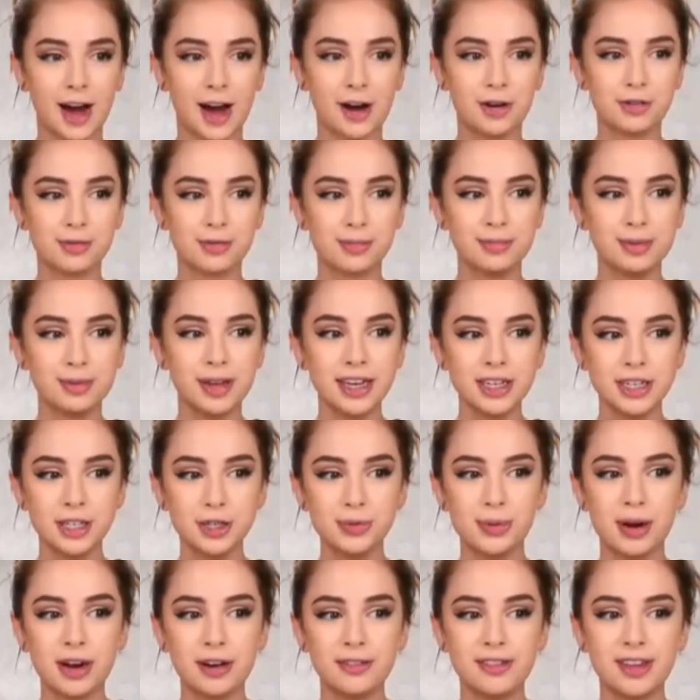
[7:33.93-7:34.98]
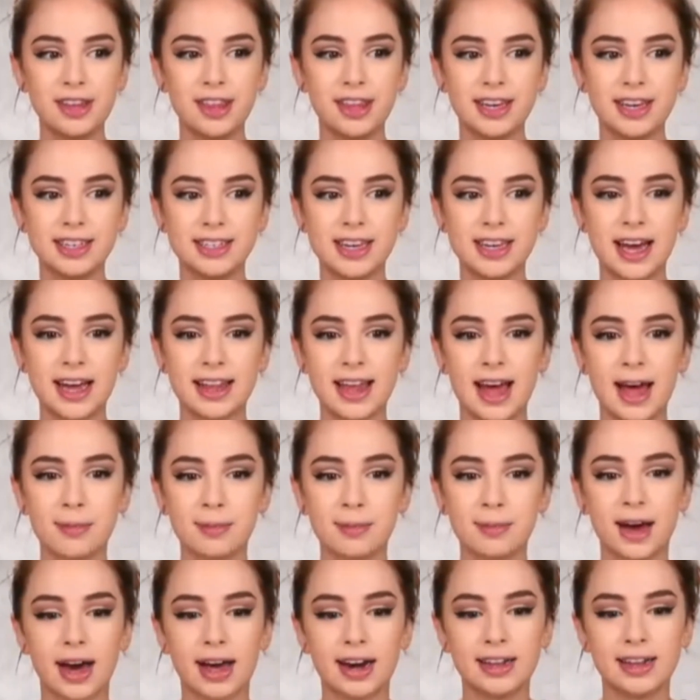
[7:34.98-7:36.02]
Now, blush is one of the things that I'm
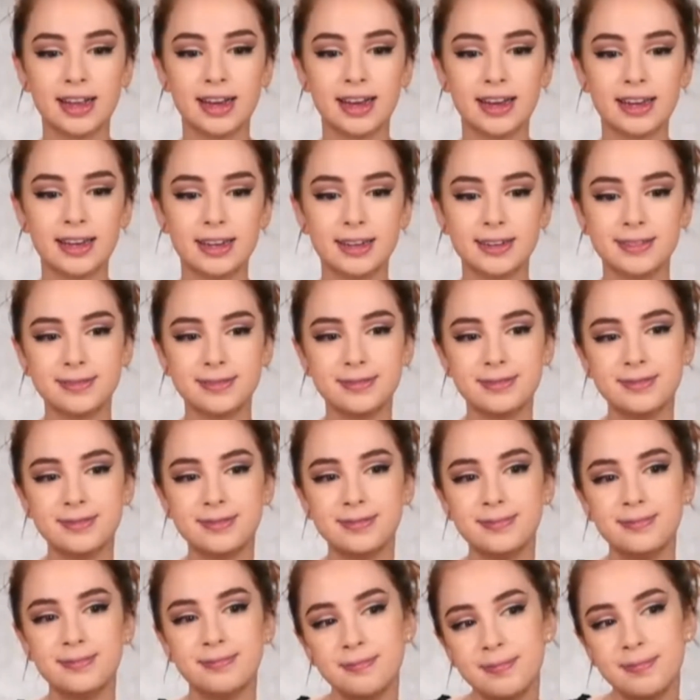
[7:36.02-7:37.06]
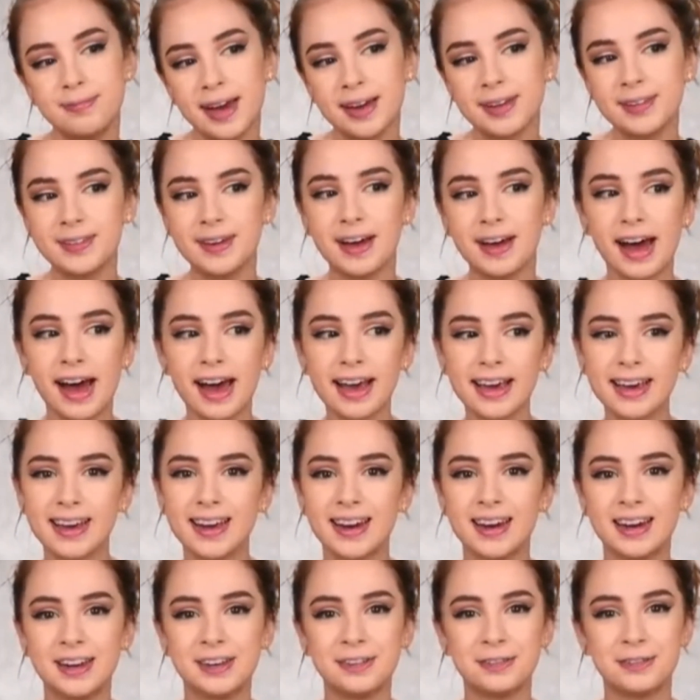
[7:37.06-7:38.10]
kind of like, meh, I
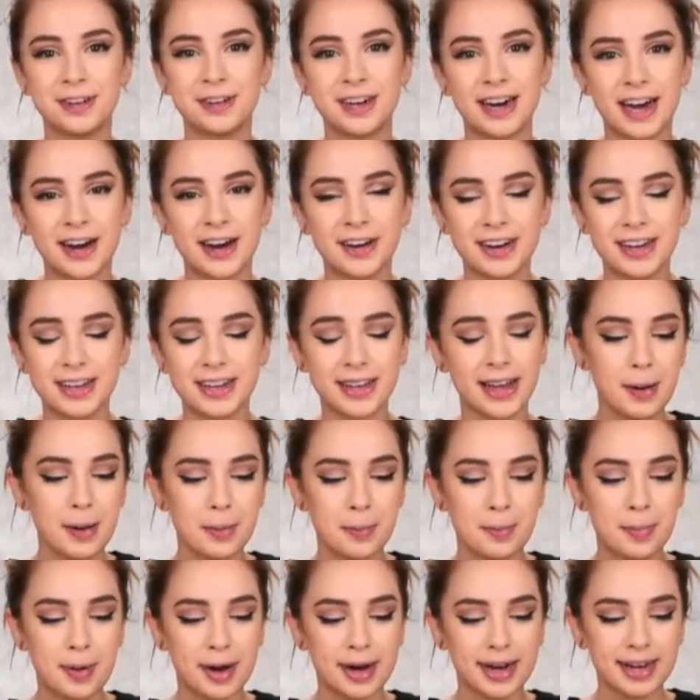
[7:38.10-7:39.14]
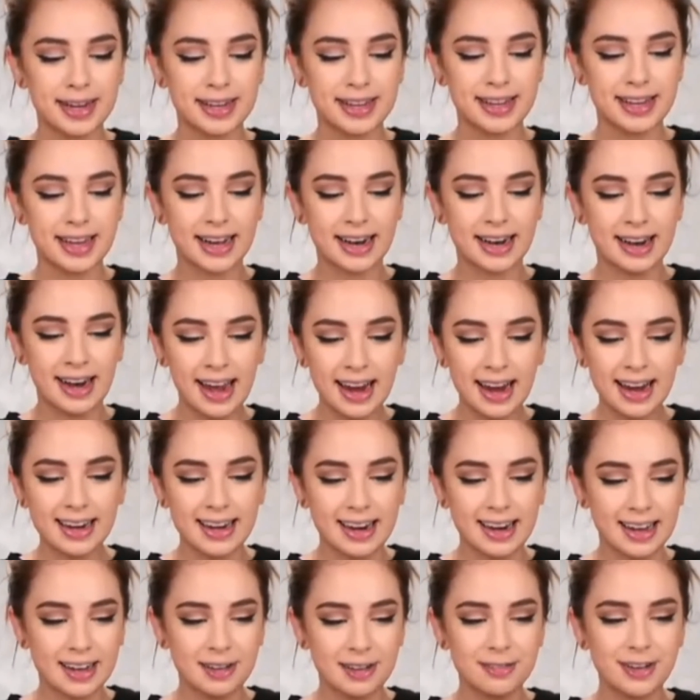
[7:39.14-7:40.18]
can live without it, but
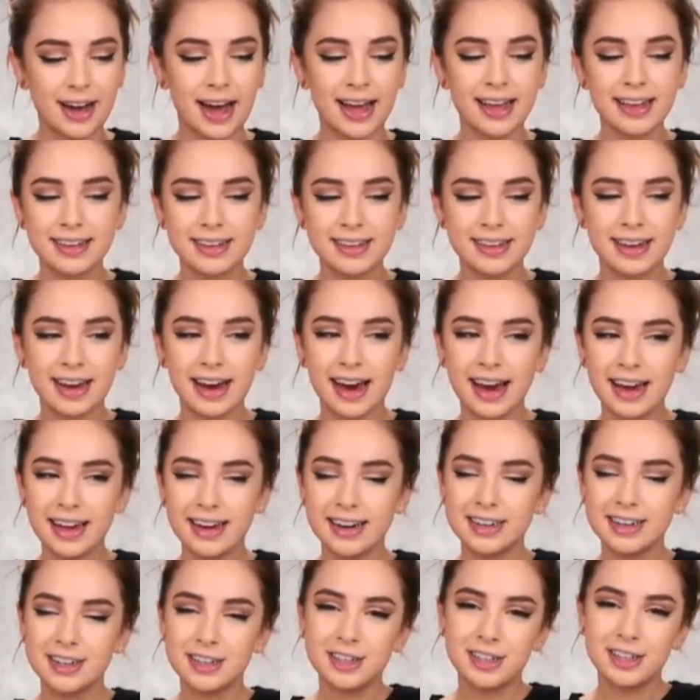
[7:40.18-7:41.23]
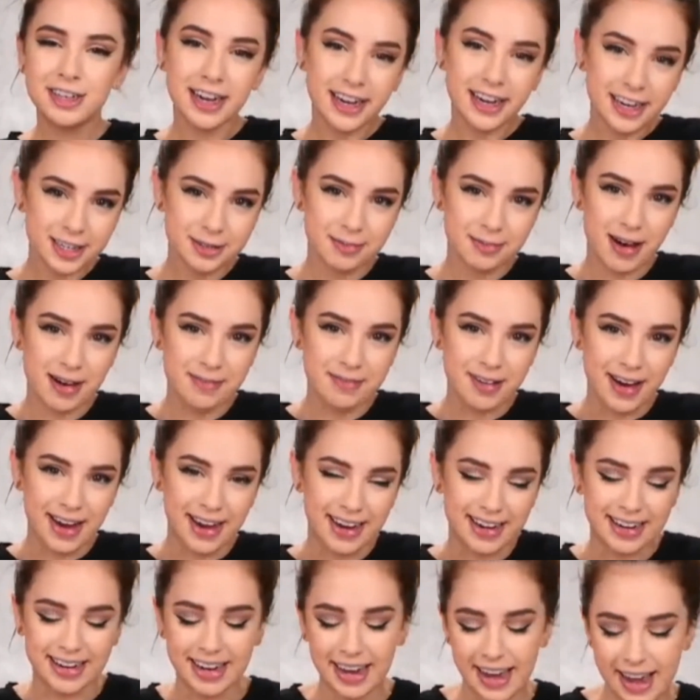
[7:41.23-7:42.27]
lately I kind of changed my
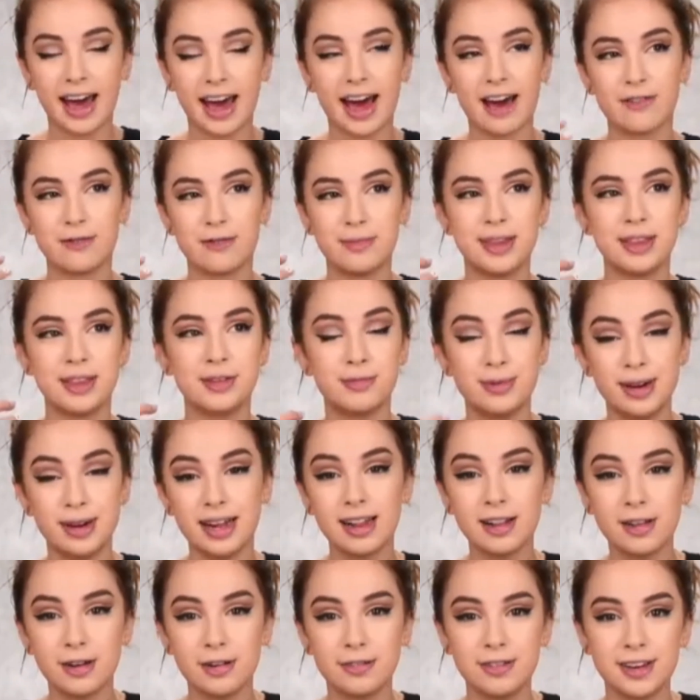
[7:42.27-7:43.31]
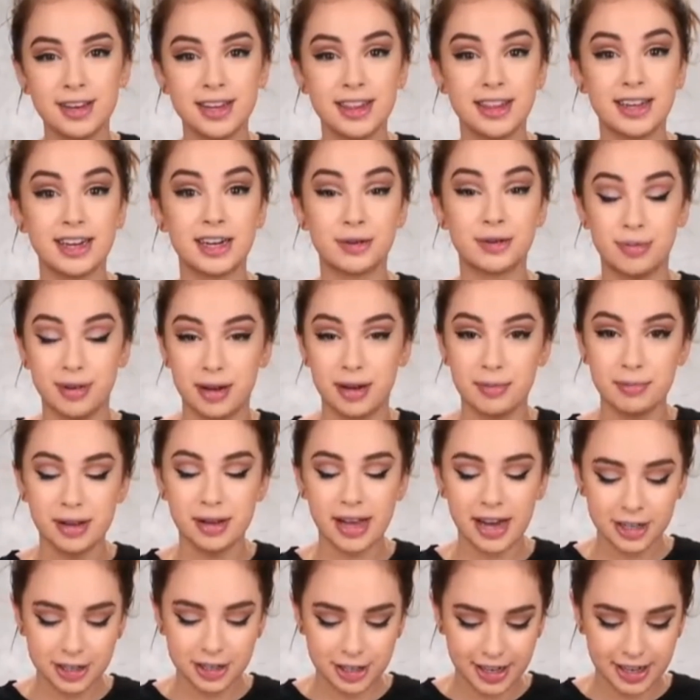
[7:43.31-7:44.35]
mind. I've been really loving the cream
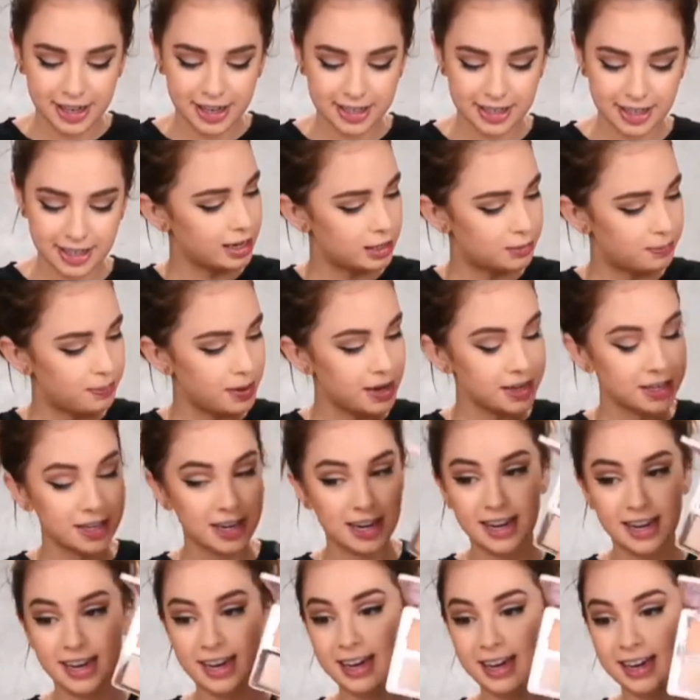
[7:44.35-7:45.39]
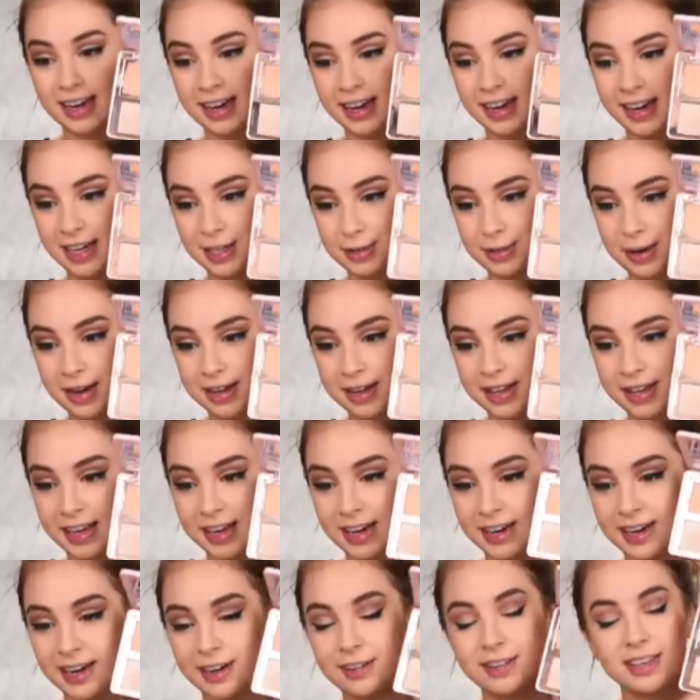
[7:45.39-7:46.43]
blushes, especially this one
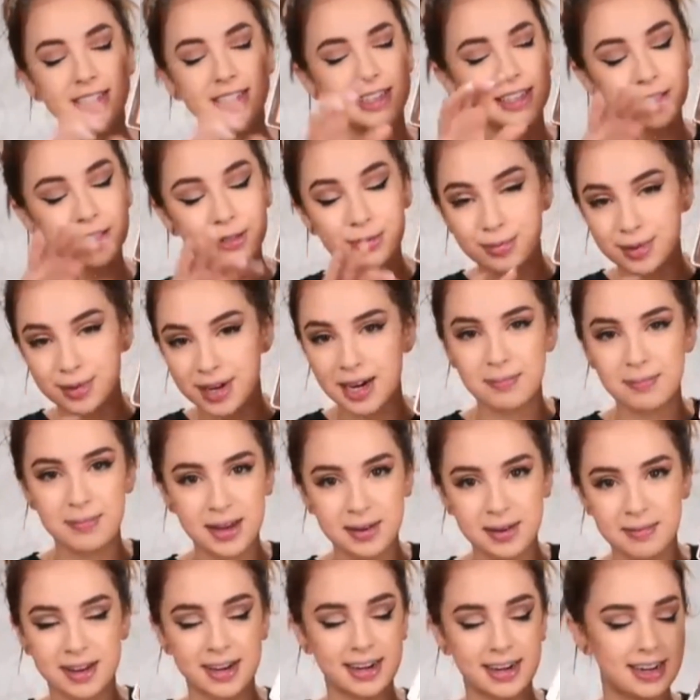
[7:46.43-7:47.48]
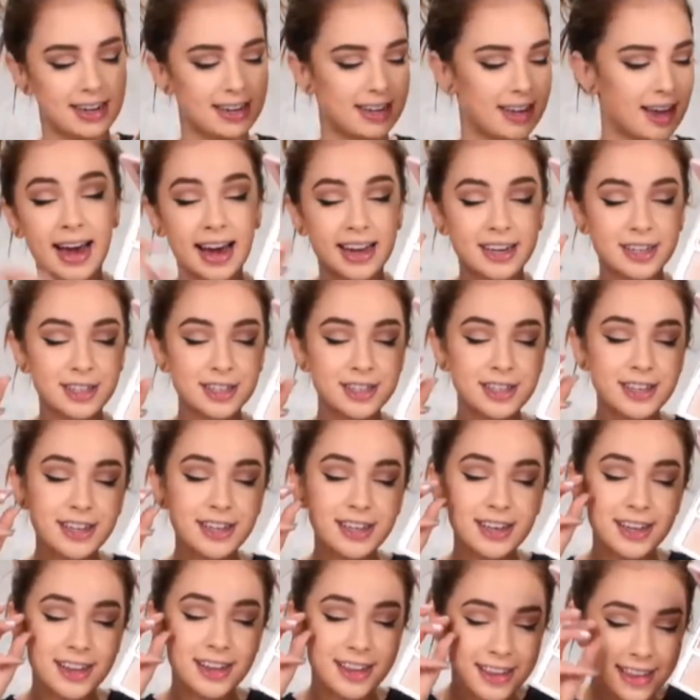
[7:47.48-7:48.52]
here. Now this is really pigmented. I just
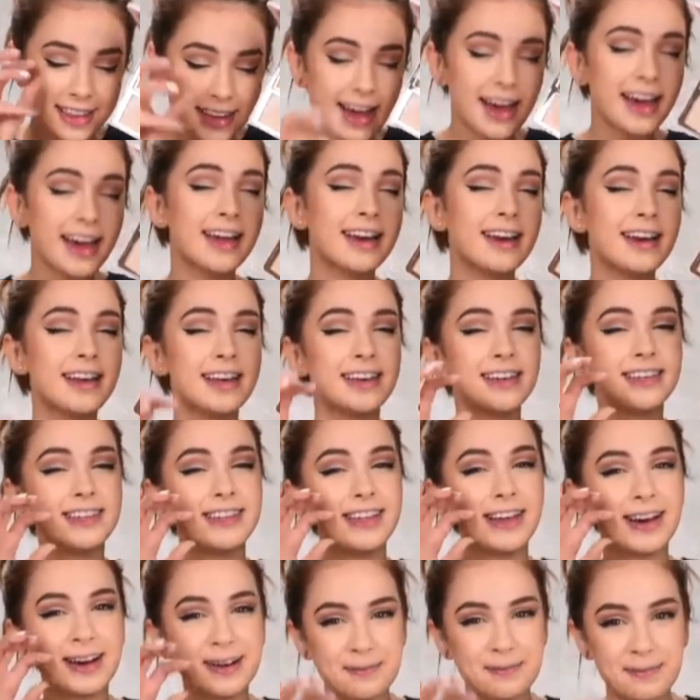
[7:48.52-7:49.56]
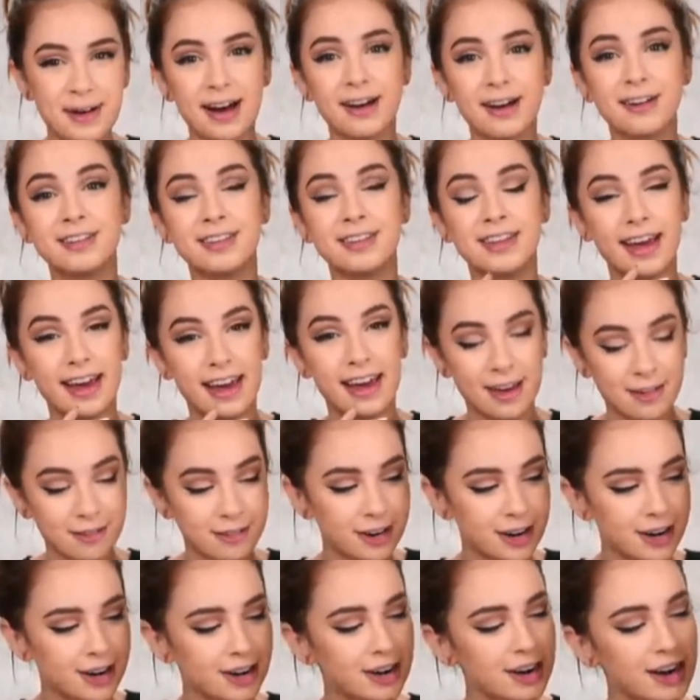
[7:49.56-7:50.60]
need the tiniest amount
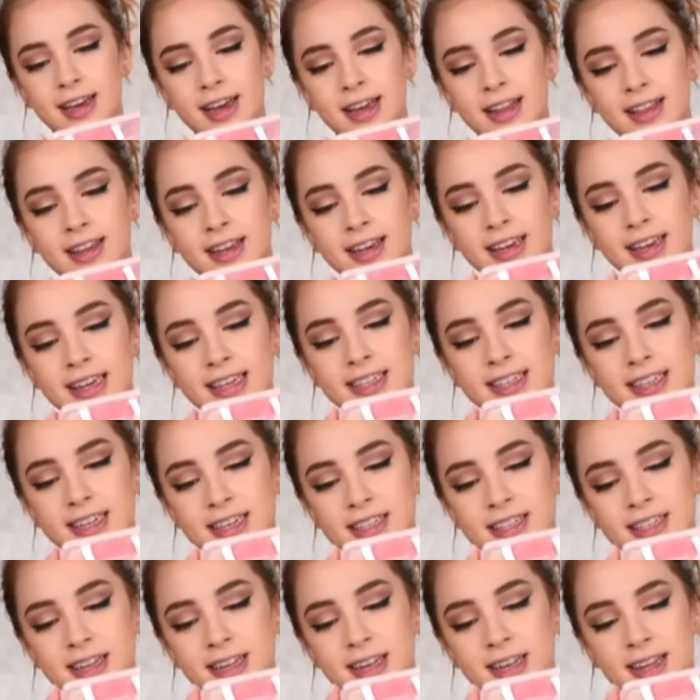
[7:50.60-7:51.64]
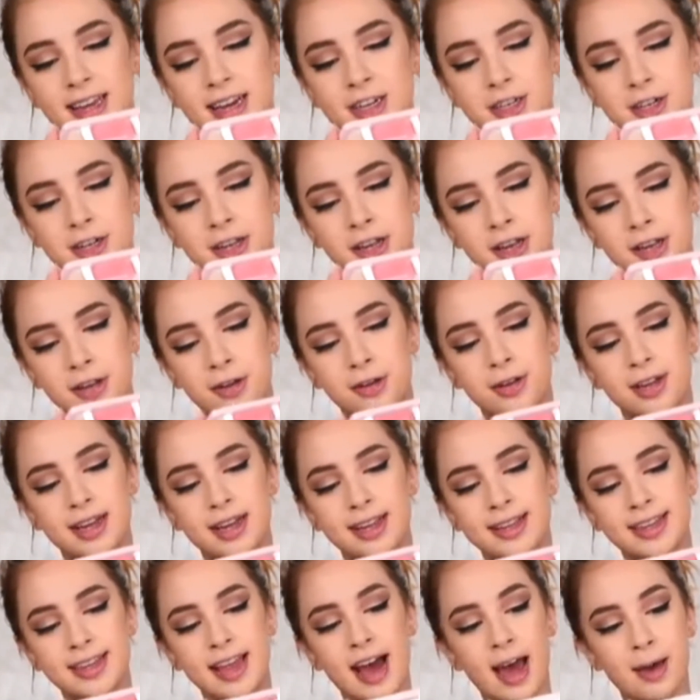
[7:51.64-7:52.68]
ever, and this is the Natasha
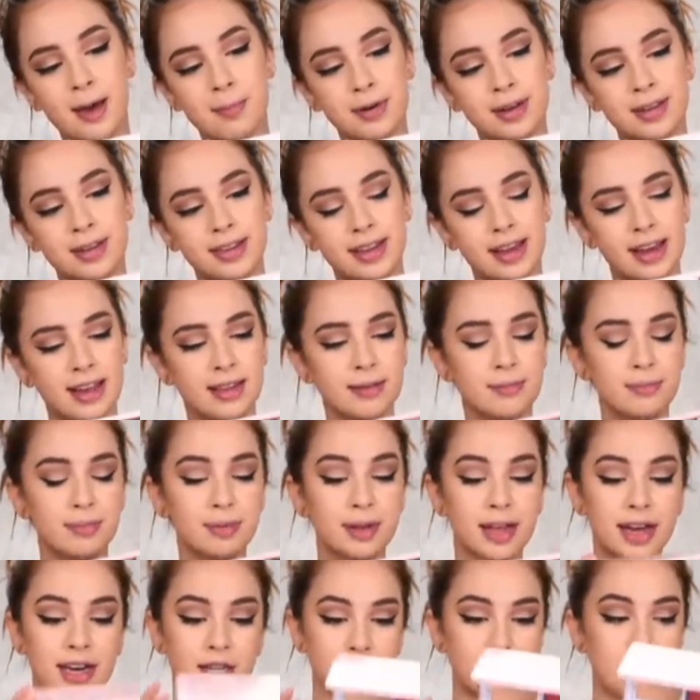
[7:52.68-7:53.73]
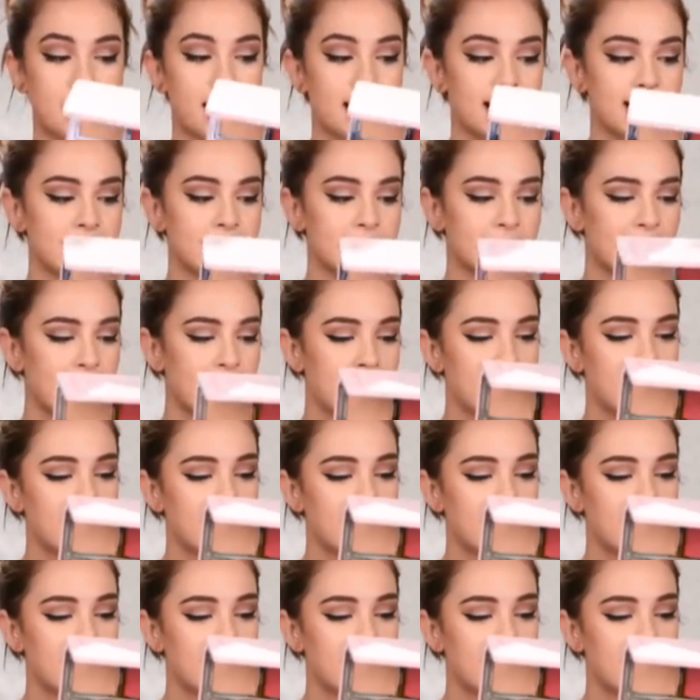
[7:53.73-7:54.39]
Denona Diamond and Blush Palette.